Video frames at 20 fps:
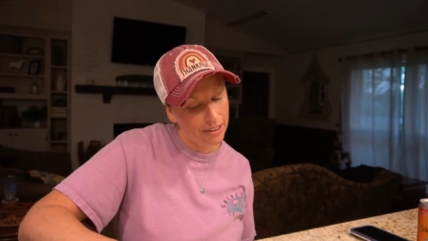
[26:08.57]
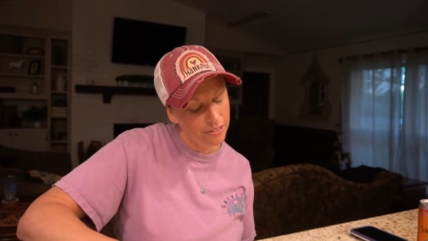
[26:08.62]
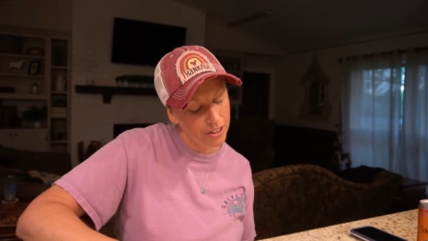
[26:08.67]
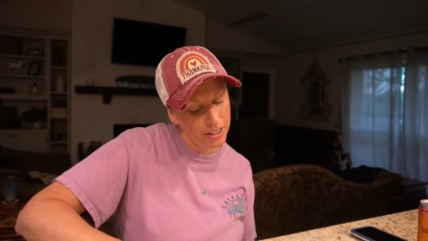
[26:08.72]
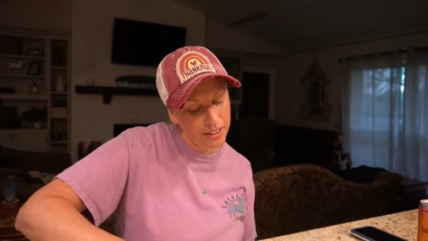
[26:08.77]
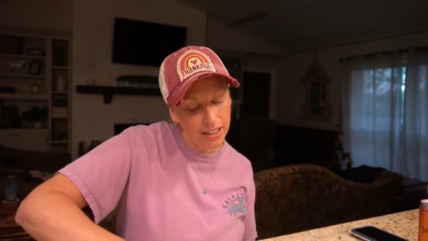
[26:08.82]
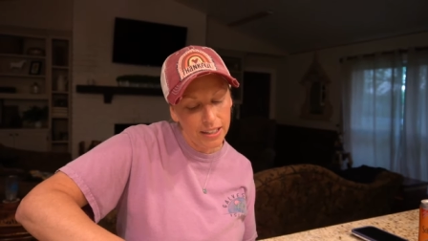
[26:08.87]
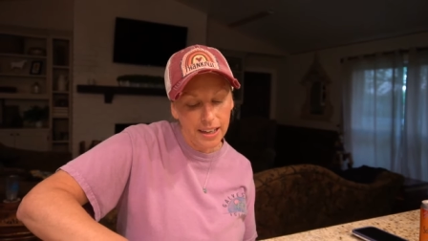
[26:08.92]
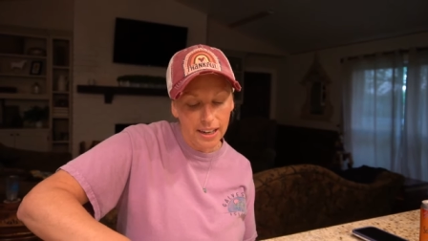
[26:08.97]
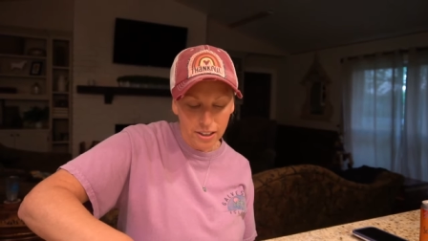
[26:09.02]

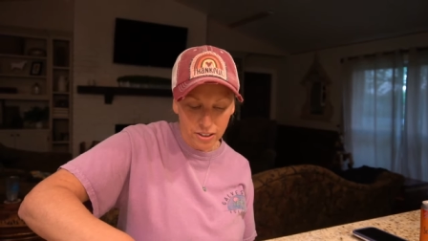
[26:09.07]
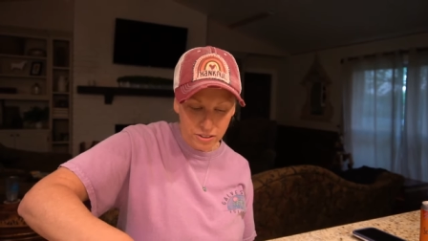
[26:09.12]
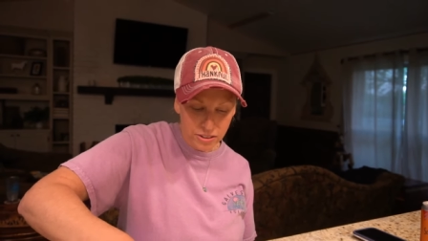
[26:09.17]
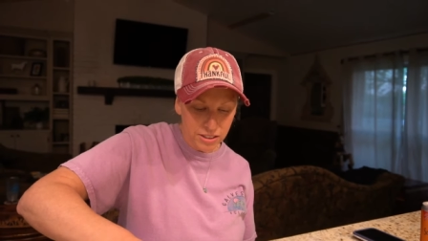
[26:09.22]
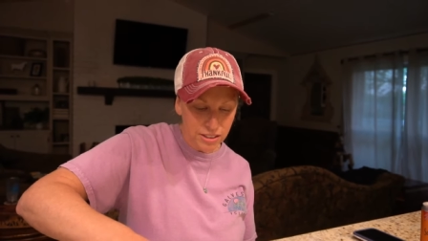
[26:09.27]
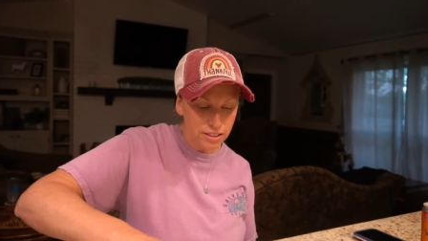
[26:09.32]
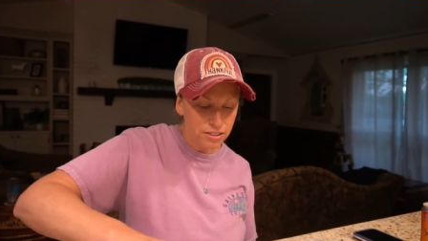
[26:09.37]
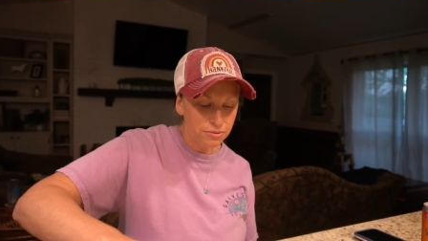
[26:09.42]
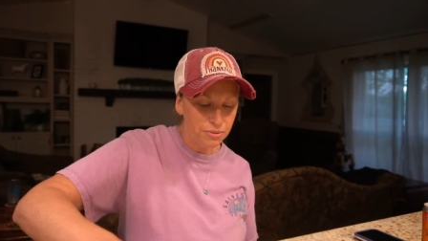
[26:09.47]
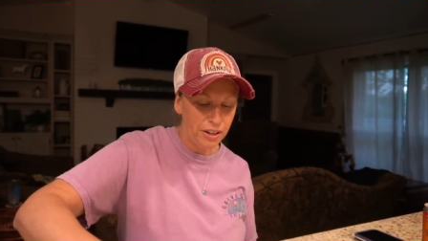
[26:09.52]
everything else
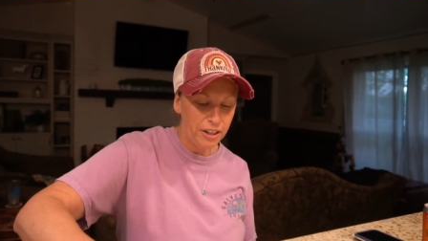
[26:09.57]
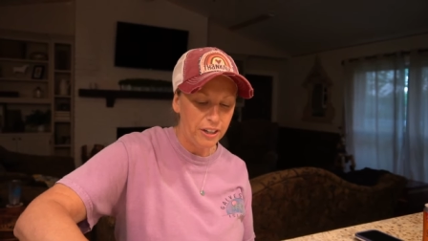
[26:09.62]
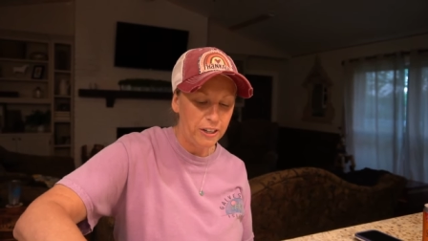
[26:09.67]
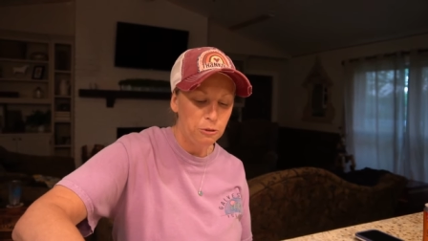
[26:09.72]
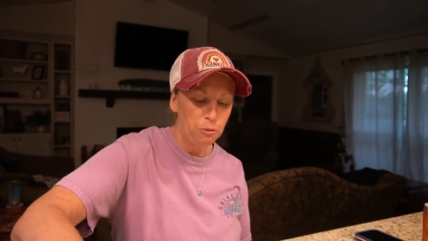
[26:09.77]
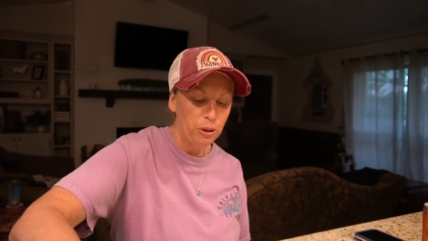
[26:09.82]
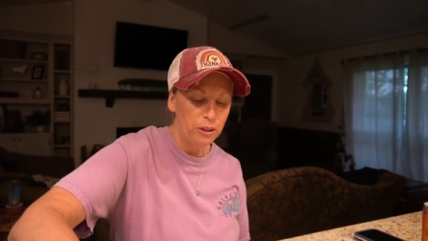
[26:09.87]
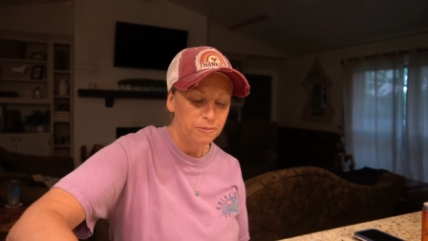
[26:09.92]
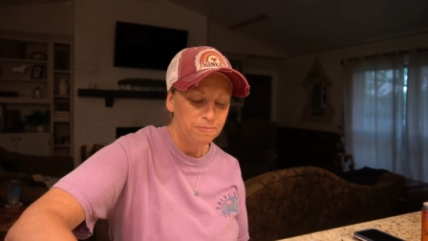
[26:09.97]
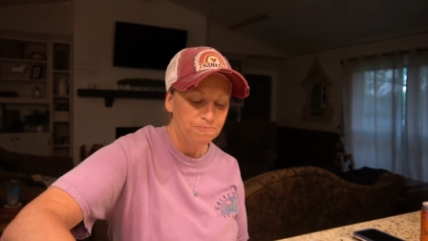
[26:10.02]
is very,
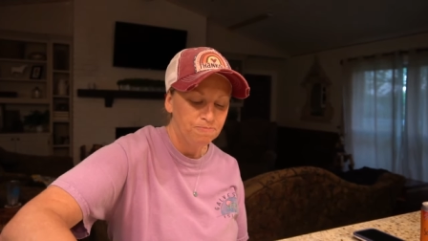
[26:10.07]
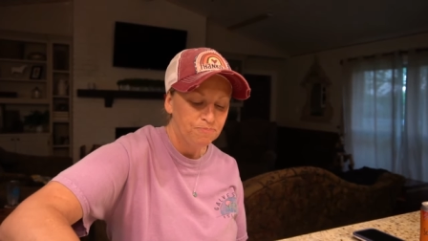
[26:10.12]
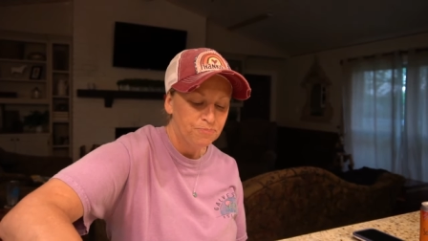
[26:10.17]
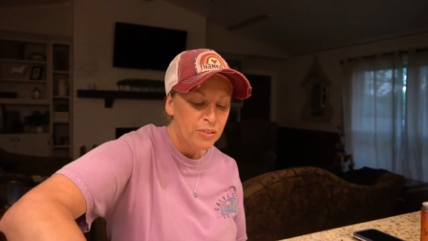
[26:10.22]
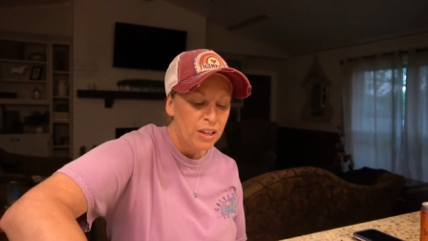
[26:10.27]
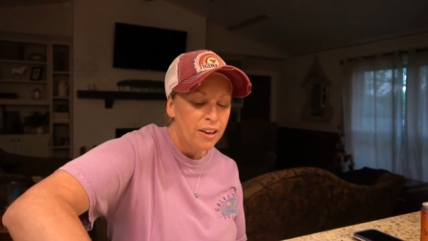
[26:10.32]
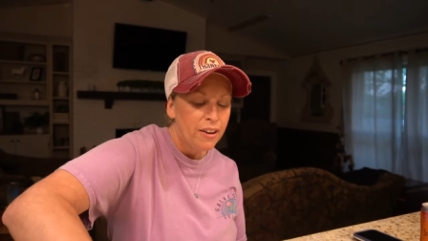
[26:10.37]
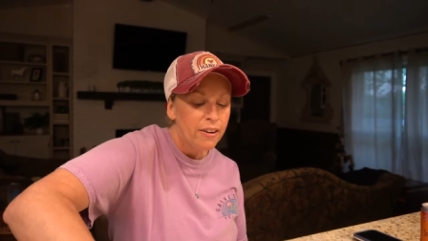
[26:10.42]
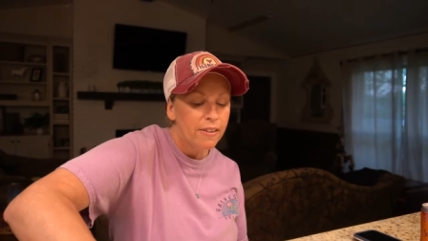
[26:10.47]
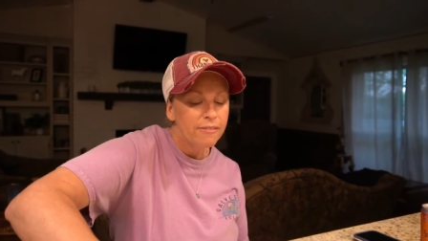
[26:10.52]

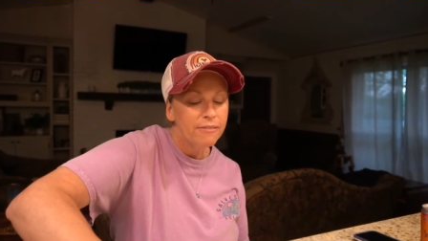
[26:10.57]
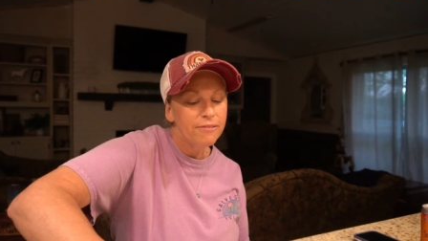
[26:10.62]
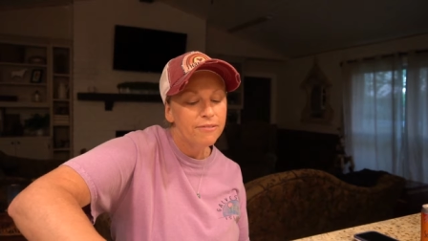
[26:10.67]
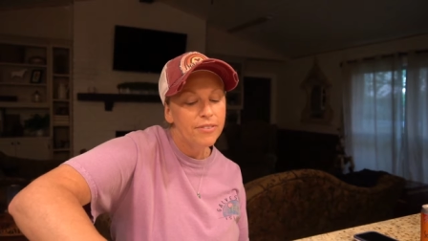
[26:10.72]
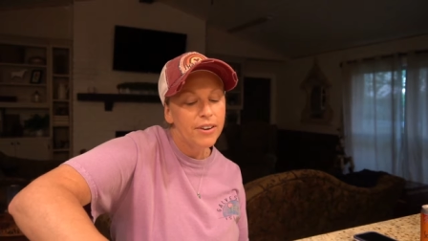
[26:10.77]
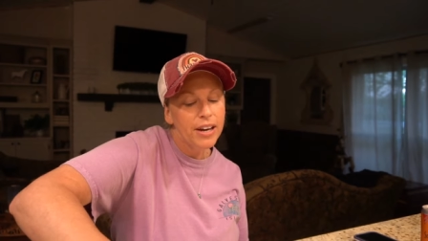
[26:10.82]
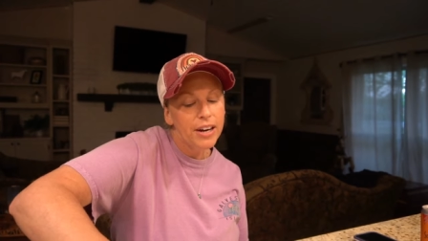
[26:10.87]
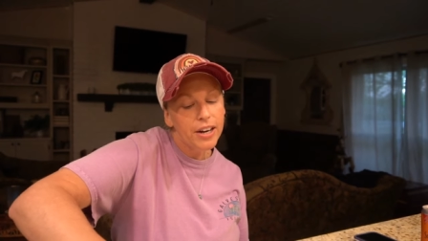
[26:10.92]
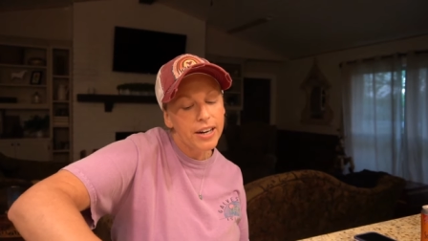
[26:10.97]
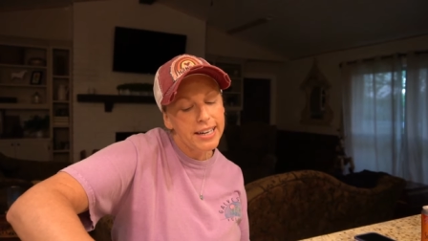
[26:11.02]

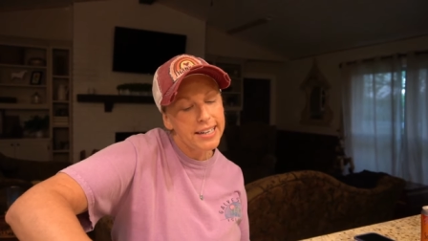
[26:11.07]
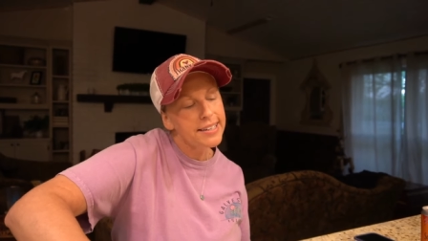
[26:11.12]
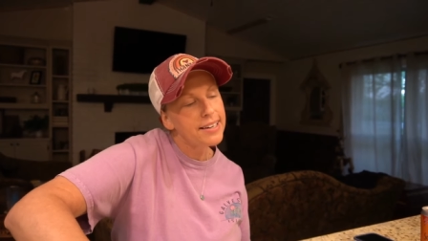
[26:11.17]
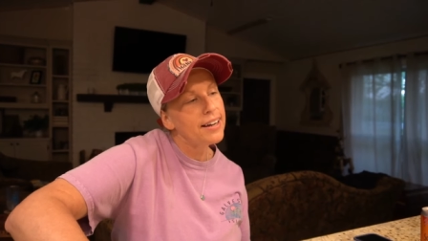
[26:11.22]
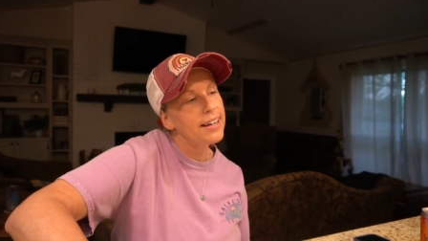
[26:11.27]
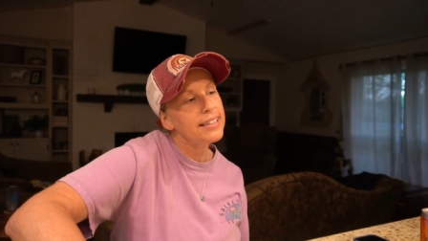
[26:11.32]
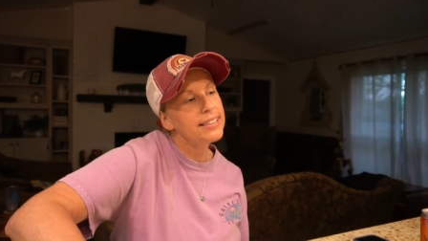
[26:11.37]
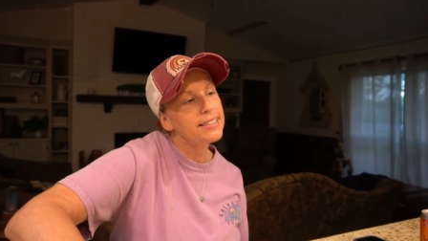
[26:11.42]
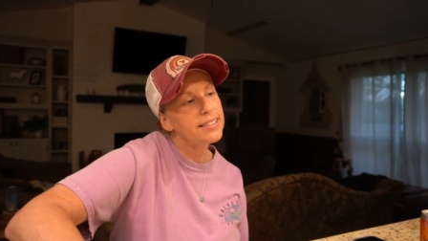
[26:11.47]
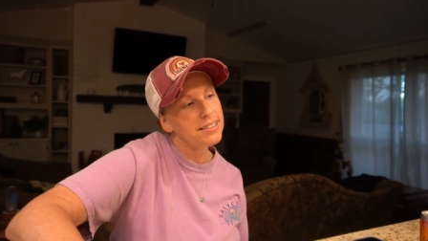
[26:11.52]
very
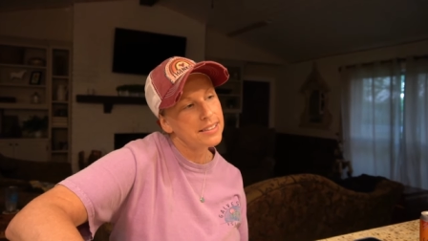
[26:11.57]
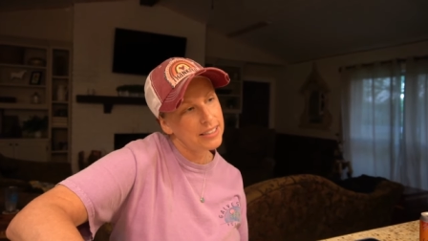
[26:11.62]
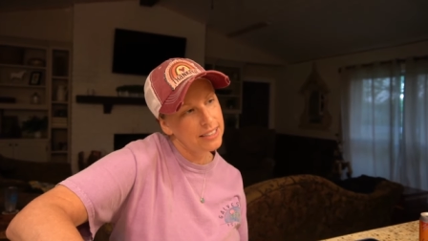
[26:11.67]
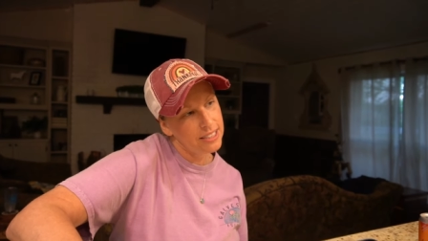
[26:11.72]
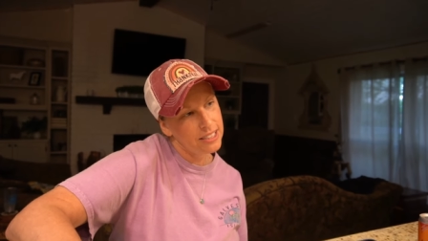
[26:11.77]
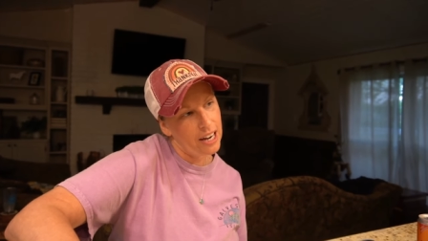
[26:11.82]
nicely